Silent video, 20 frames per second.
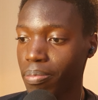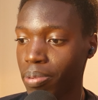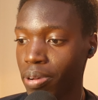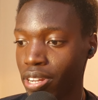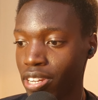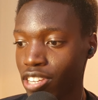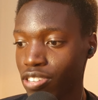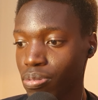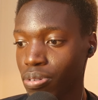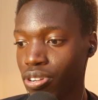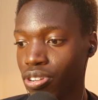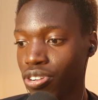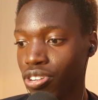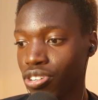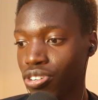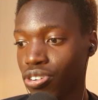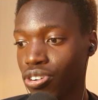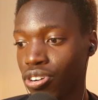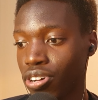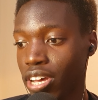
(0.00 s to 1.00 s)
But this one
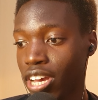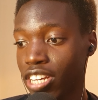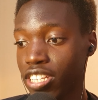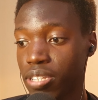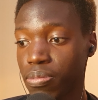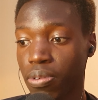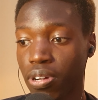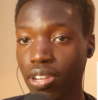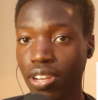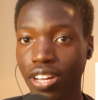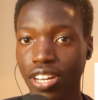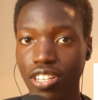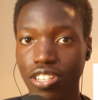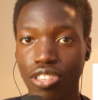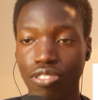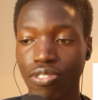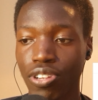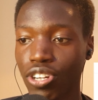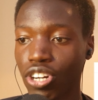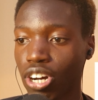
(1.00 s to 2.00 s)
only got 81 likes,
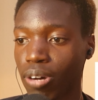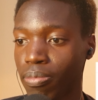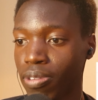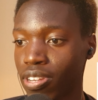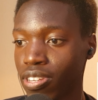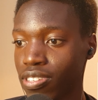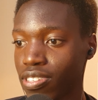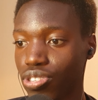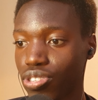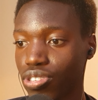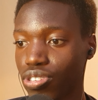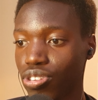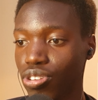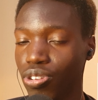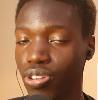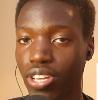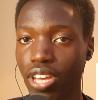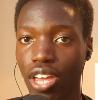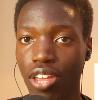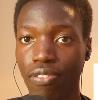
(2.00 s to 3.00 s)
3 comments,
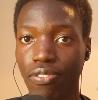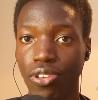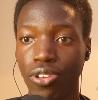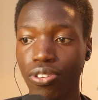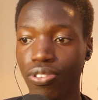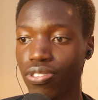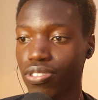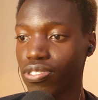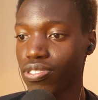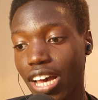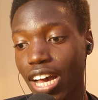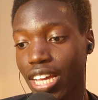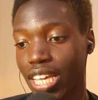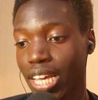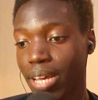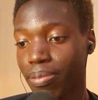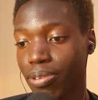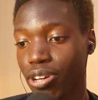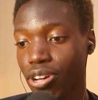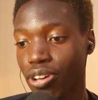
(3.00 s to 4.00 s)
2k views. I
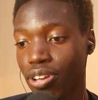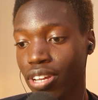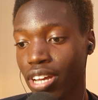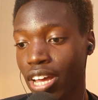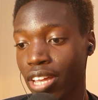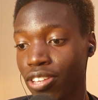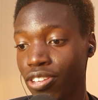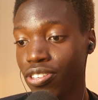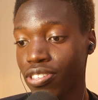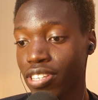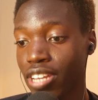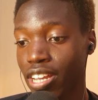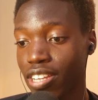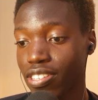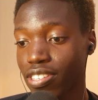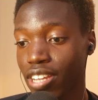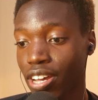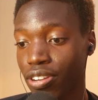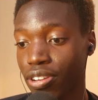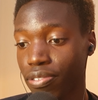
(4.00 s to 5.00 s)
kept going, I used that
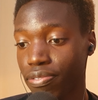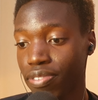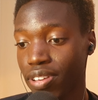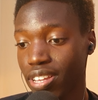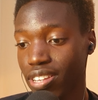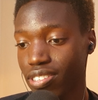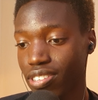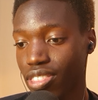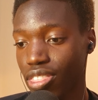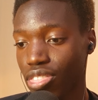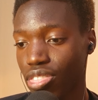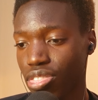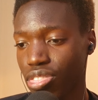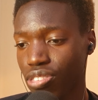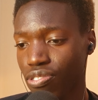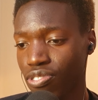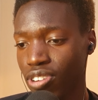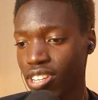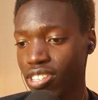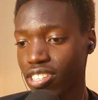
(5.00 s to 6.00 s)
sound effect
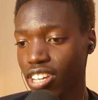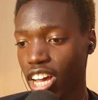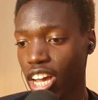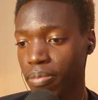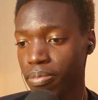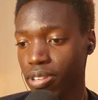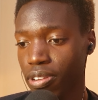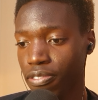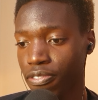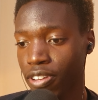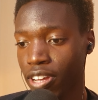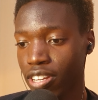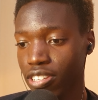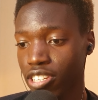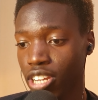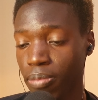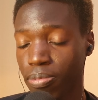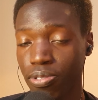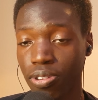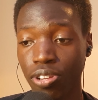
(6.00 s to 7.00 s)
three times in fact,
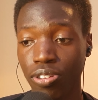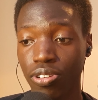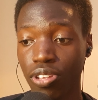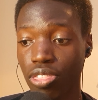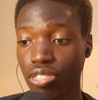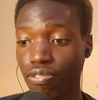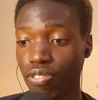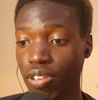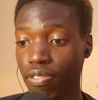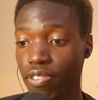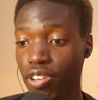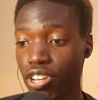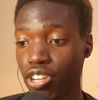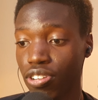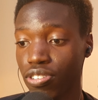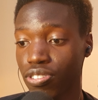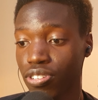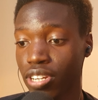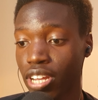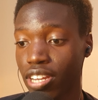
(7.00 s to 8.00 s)
uploaded three
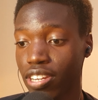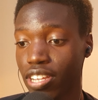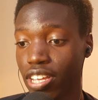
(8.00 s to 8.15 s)
videos on that